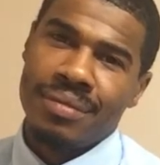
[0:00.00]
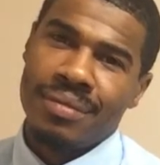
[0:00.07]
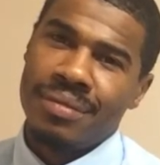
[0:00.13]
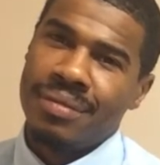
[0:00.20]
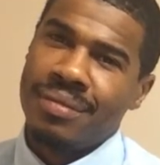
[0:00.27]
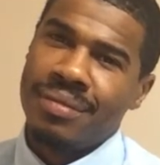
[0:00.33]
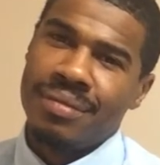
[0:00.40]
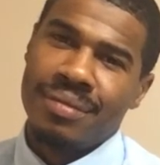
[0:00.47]

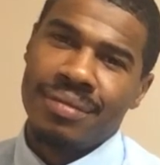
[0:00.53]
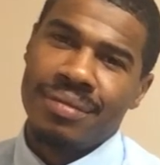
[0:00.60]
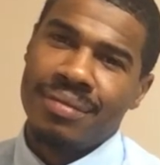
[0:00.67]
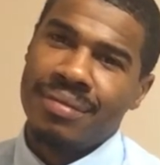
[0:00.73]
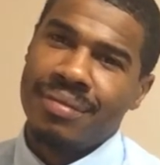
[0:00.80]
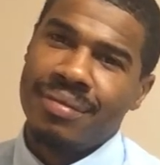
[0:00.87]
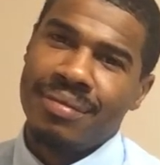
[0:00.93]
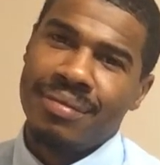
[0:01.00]

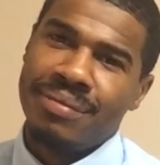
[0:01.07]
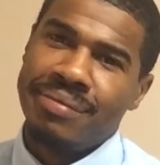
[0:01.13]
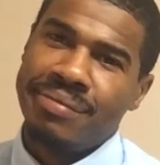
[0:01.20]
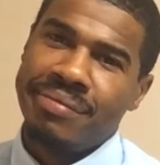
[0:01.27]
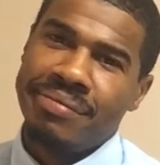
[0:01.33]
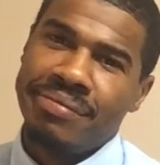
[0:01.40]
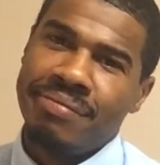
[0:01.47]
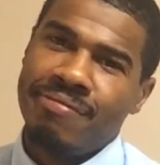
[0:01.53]

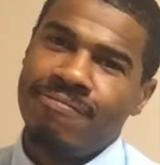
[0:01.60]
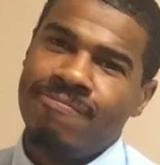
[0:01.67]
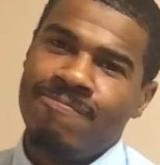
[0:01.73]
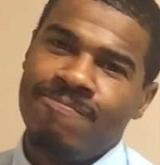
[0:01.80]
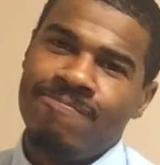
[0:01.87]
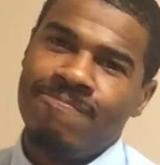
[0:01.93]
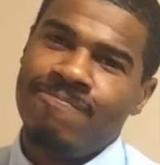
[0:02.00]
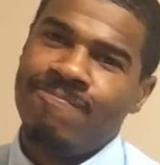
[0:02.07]

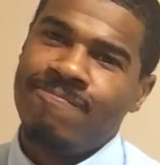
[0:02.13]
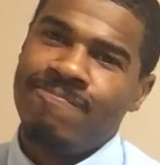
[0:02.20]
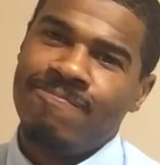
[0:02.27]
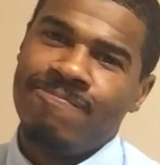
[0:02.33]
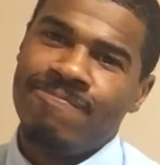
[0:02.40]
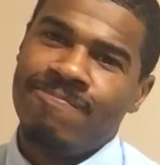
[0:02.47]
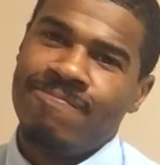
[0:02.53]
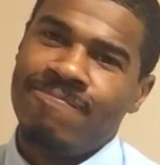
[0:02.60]

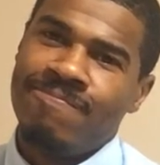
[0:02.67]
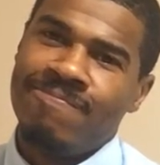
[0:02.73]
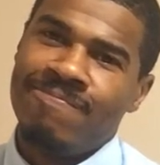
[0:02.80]
The person shown says nothing.